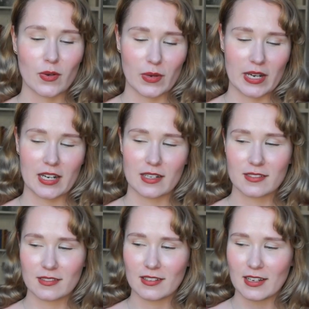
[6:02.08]
quick.
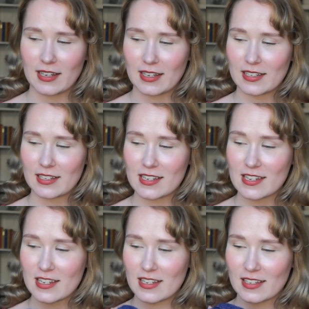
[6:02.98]
And
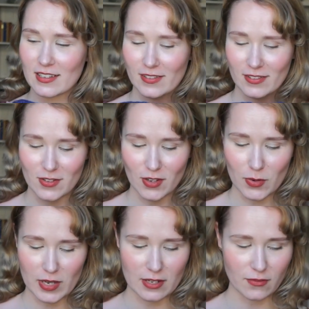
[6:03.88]

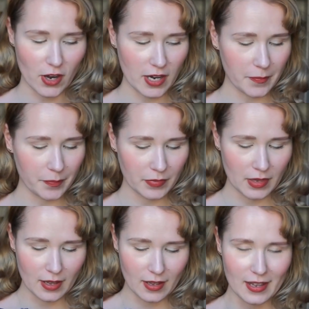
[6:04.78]
so satisfying.
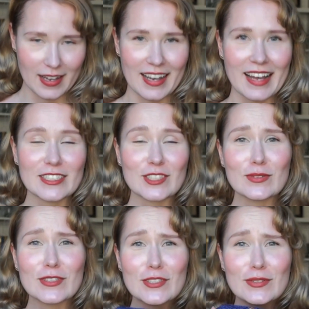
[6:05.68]
And
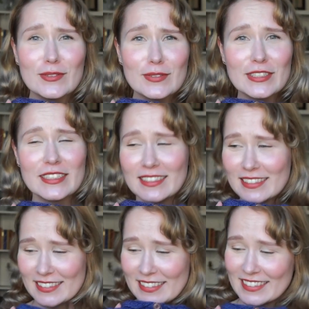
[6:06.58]
so cute.
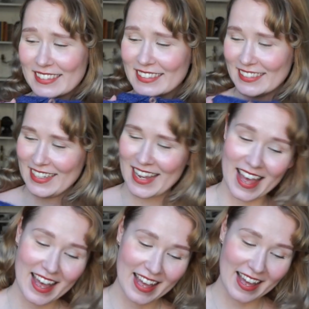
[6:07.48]

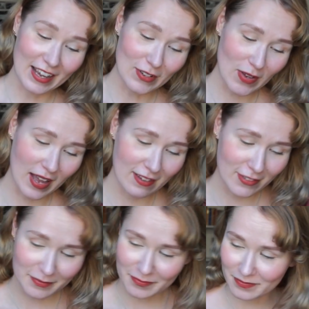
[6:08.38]
I also
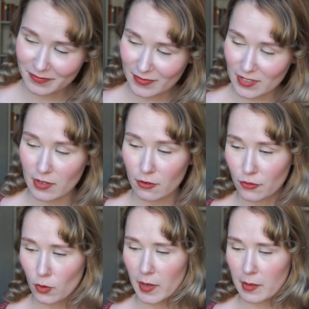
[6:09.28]
have, so there are
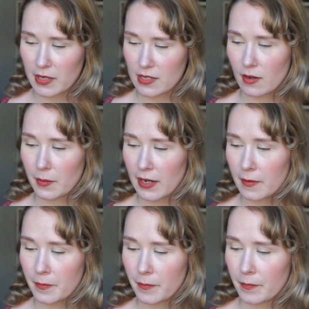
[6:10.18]
four babies coming.